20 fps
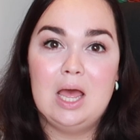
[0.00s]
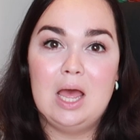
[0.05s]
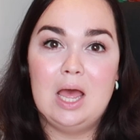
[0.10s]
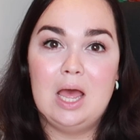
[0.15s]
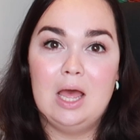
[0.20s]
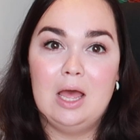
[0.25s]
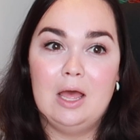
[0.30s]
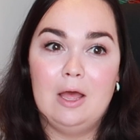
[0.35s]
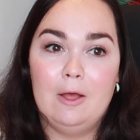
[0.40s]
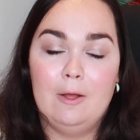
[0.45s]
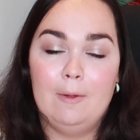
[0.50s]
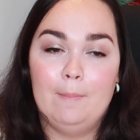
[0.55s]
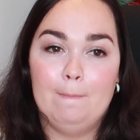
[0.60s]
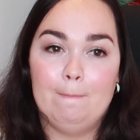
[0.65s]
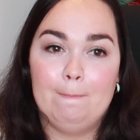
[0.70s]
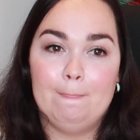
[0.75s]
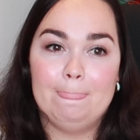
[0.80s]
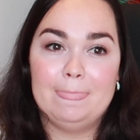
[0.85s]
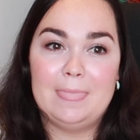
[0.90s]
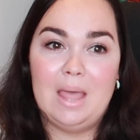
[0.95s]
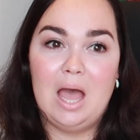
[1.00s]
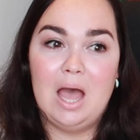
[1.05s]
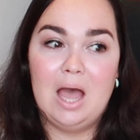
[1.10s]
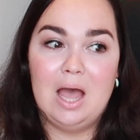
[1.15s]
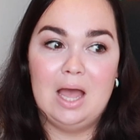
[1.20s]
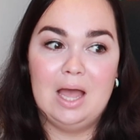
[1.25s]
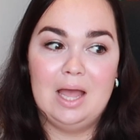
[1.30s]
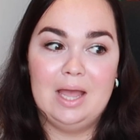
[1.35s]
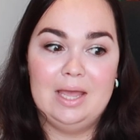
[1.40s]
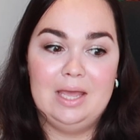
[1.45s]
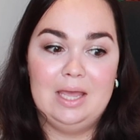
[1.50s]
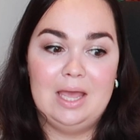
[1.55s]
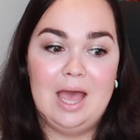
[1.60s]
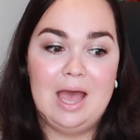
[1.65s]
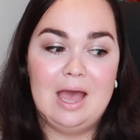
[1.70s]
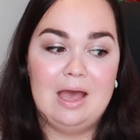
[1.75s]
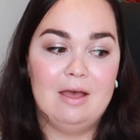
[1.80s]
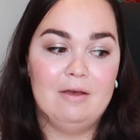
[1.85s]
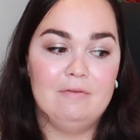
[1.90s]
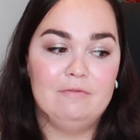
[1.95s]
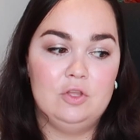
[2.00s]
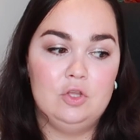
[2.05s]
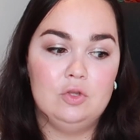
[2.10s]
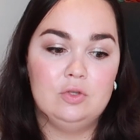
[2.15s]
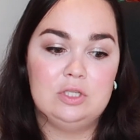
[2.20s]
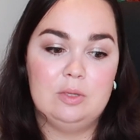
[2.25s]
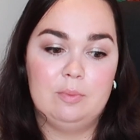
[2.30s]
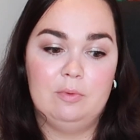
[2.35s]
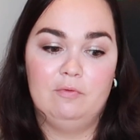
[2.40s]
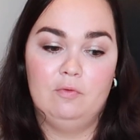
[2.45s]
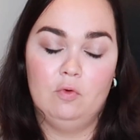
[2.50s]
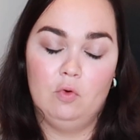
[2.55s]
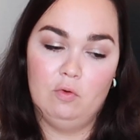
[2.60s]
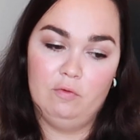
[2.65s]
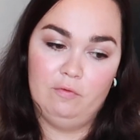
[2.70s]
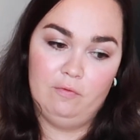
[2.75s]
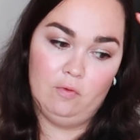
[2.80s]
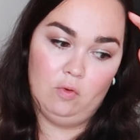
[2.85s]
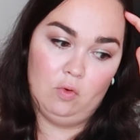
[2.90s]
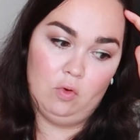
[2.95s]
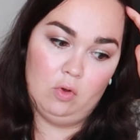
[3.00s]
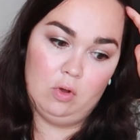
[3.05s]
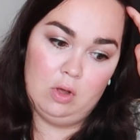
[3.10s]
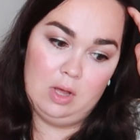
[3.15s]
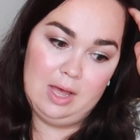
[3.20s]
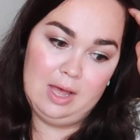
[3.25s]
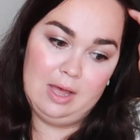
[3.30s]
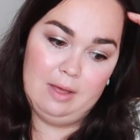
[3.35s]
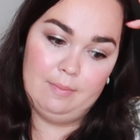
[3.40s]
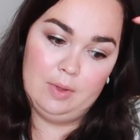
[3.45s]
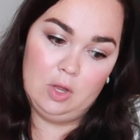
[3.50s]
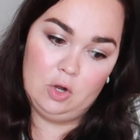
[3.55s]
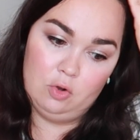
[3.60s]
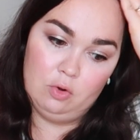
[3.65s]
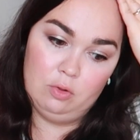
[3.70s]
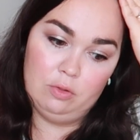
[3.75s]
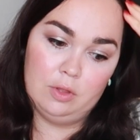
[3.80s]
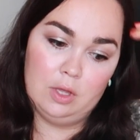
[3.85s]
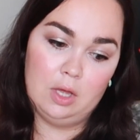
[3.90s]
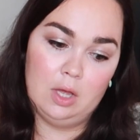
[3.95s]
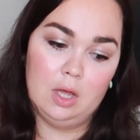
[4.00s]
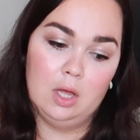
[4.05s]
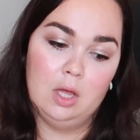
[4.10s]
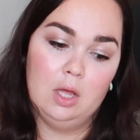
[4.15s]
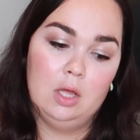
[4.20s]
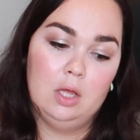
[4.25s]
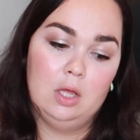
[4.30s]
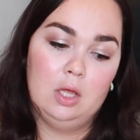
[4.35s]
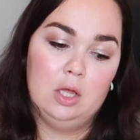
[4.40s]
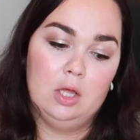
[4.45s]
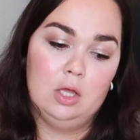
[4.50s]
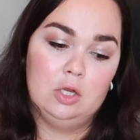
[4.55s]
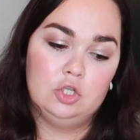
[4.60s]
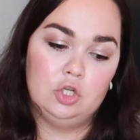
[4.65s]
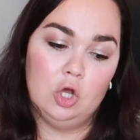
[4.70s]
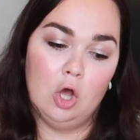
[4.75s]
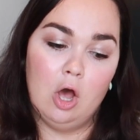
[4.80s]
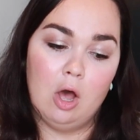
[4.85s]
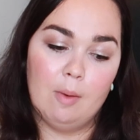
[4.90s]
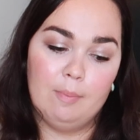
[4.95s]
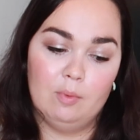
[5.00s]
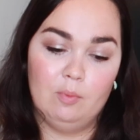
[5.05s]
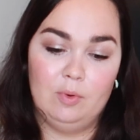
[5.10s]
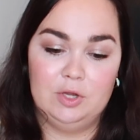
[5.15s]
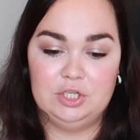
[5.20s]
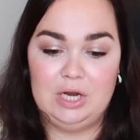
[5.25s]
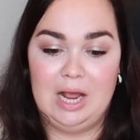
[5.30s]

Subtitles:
I have used it before for another top, which